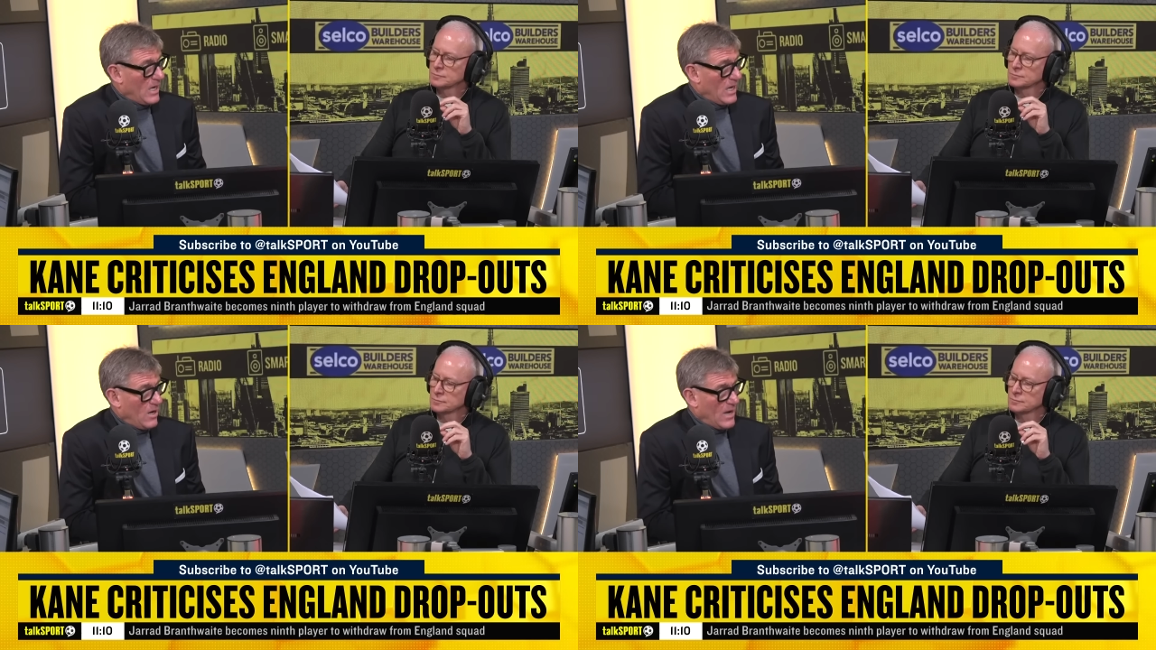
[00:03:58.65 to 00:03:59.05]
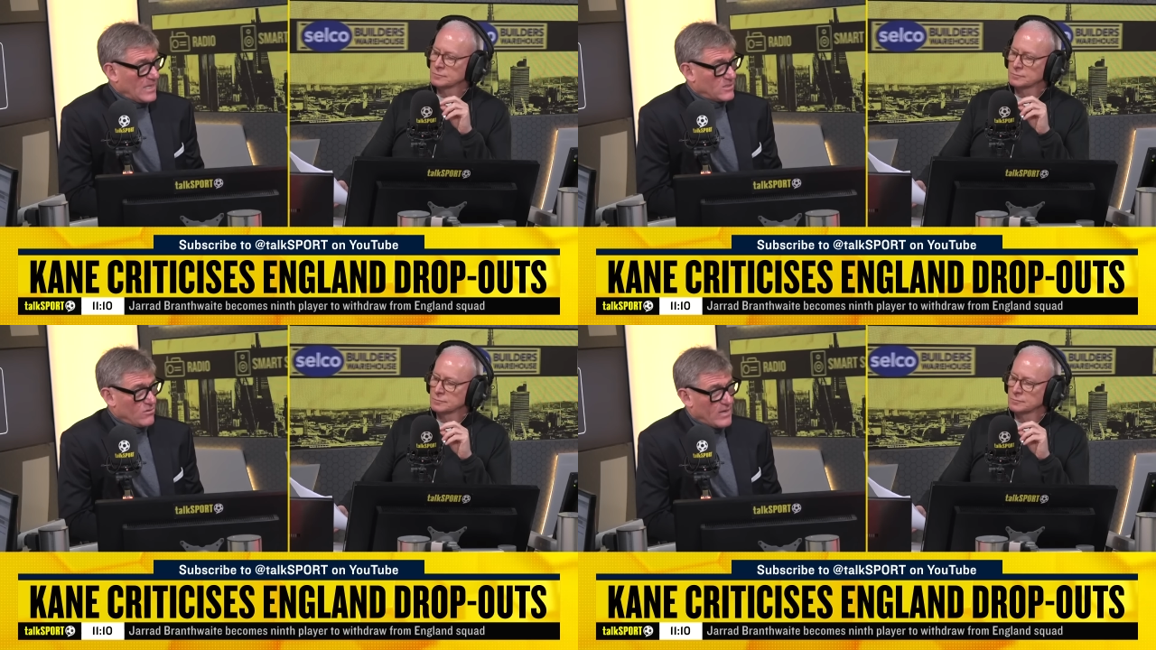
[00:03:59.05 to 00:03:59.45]
Speaker 1: Uh,
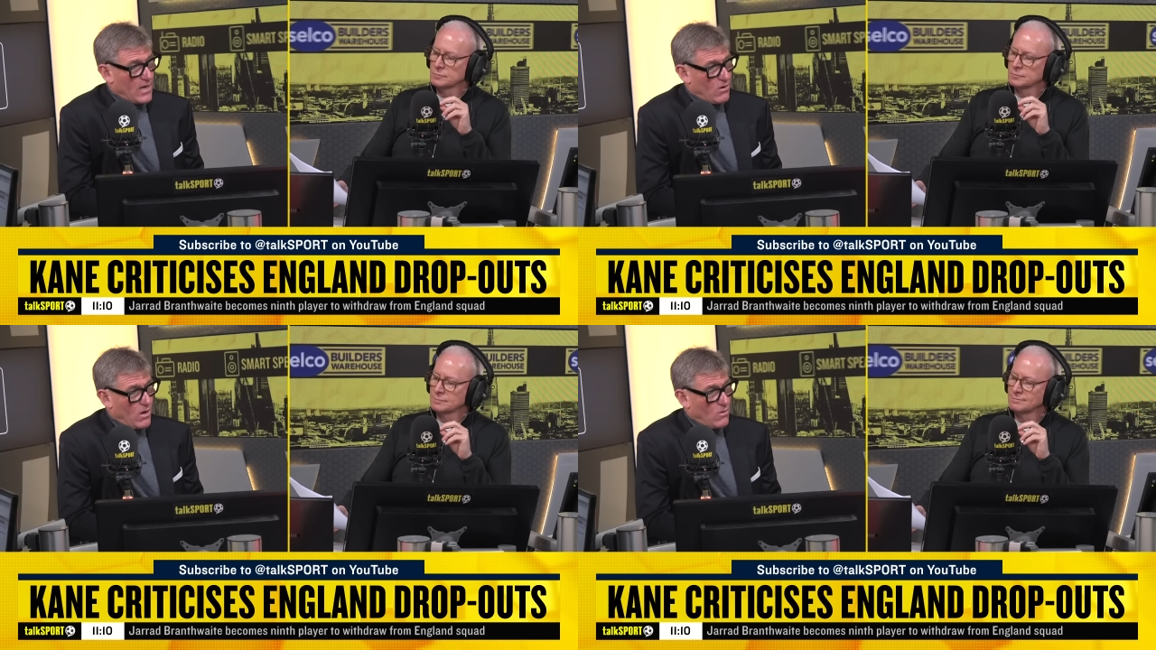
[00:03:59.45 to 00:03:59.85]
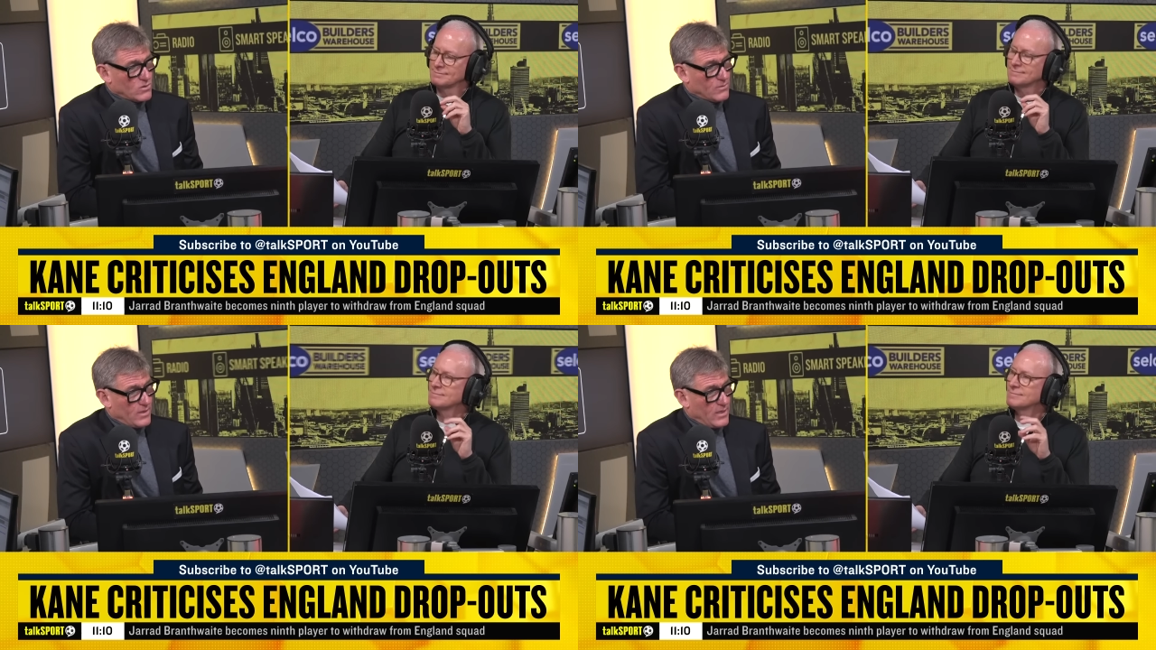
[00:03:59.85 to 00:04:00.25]
and so now,
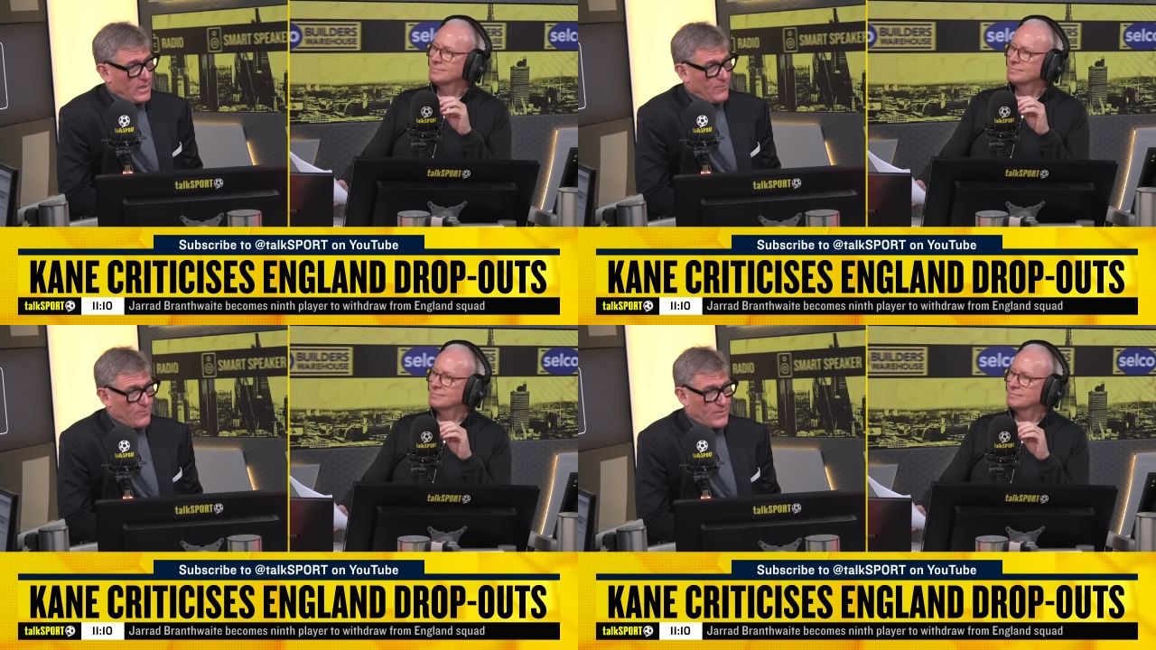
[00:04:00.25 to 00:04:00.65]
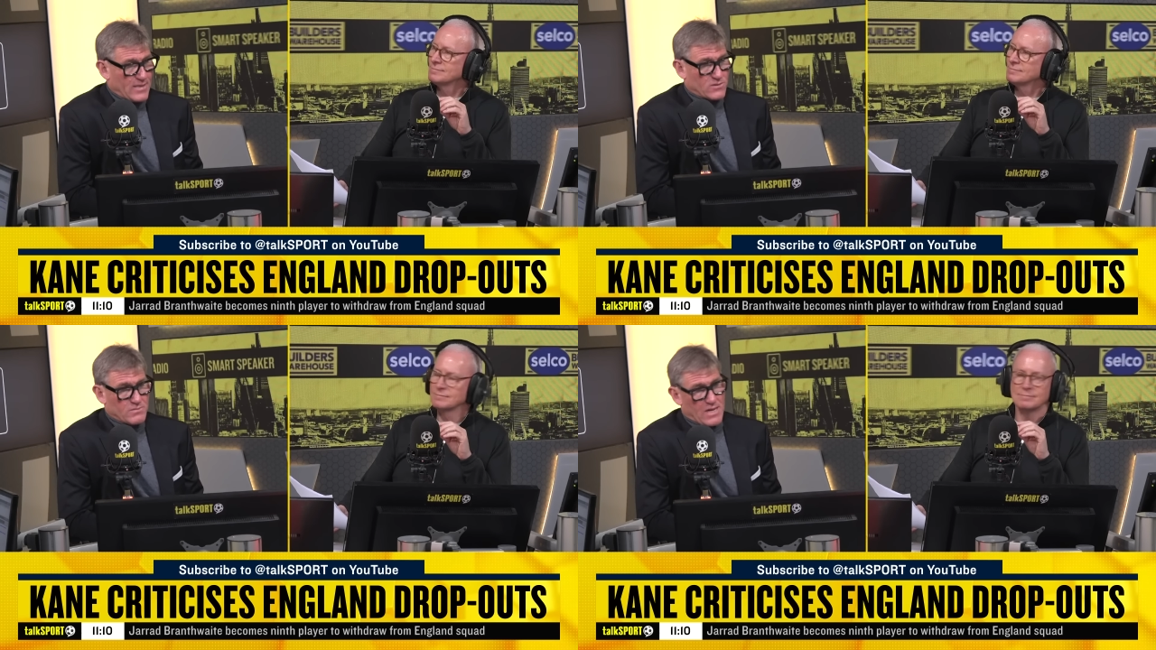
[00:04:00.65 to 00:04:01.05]
ultimately,
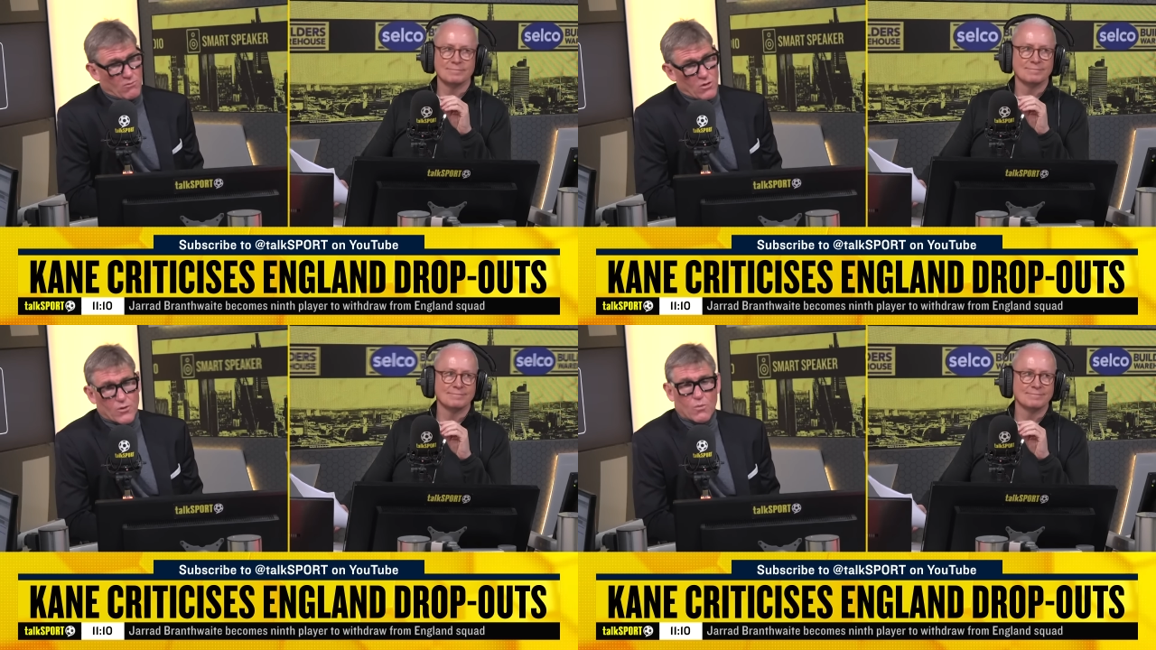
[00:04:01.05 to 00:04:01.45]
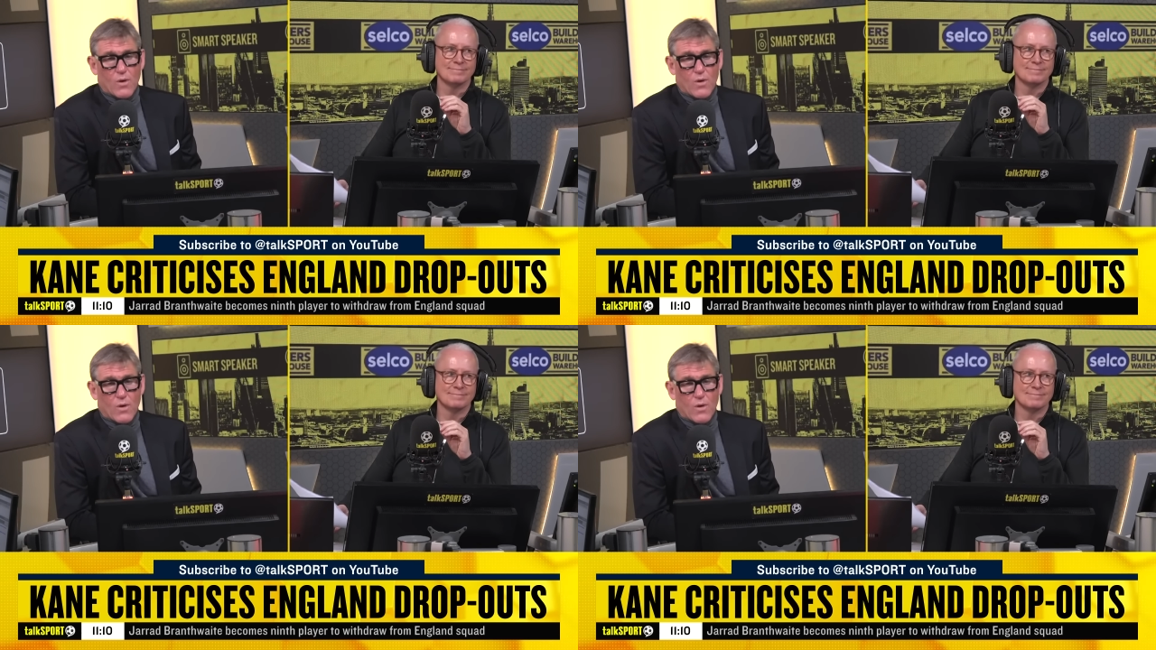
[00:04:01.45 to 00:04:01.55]
that's now gone